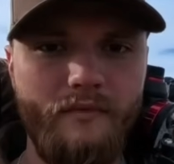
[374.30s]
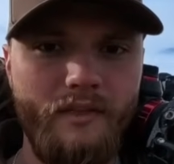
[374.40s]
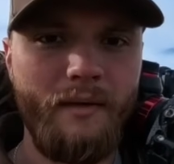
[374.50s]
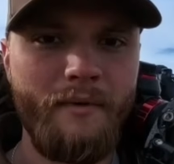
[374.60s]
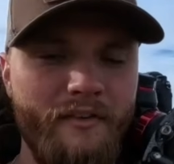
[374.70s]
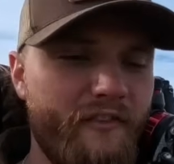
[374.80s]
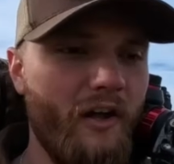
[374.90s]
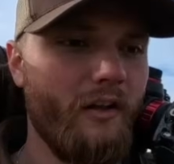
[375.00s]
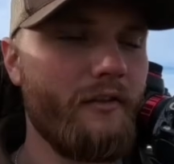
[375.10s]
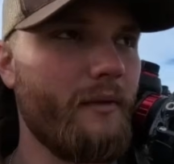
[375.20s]
I'm gonna
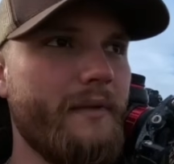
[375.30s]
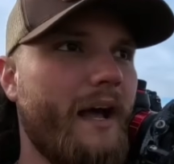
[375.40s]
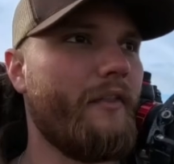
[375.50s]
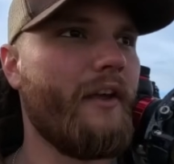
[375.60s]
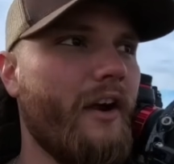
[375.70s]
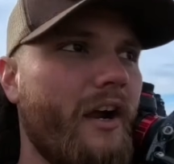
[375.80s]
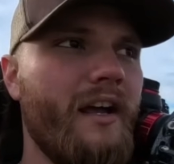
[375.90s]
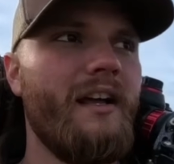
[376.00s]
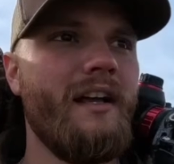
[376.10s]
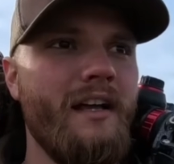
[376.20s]
follow them down there
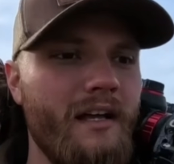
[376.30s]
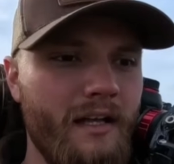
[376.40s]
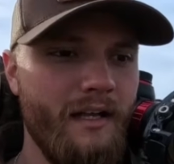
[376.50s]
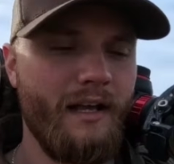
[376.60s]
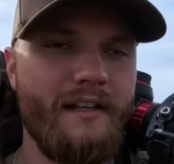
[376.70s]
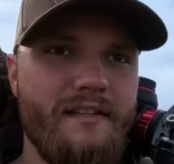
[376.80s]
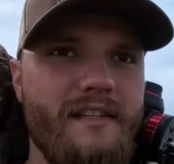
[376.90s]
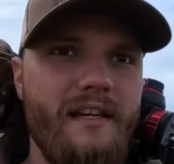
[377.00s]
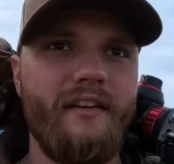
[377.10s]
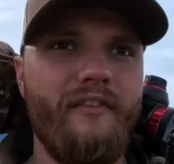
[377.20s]
and
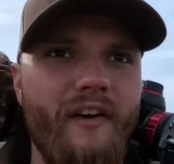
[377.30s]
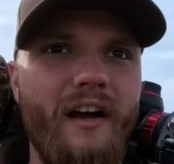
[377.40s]
see if